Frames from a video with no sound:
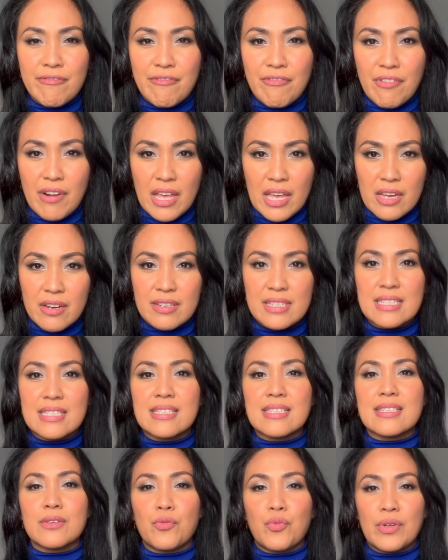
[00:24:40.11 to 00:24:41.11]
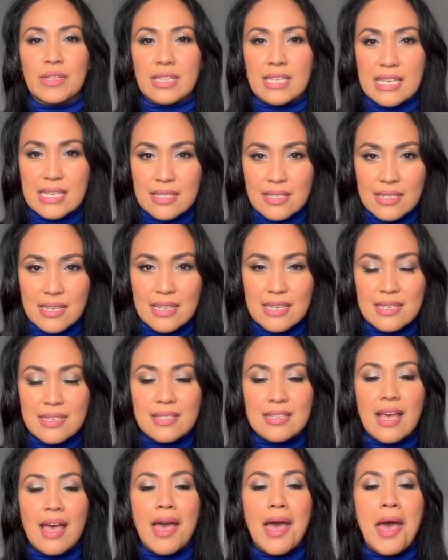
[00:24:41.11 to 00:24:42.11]
fragrance
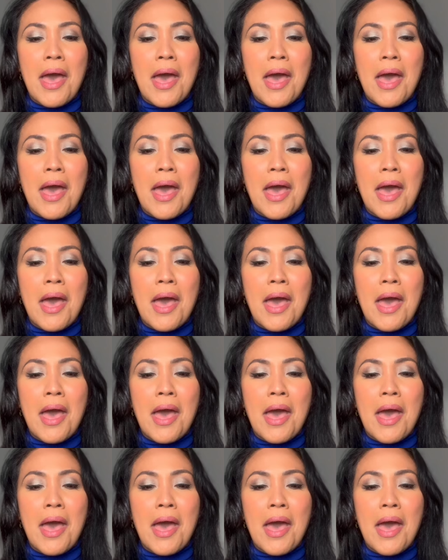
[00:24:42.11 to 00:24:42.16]
releases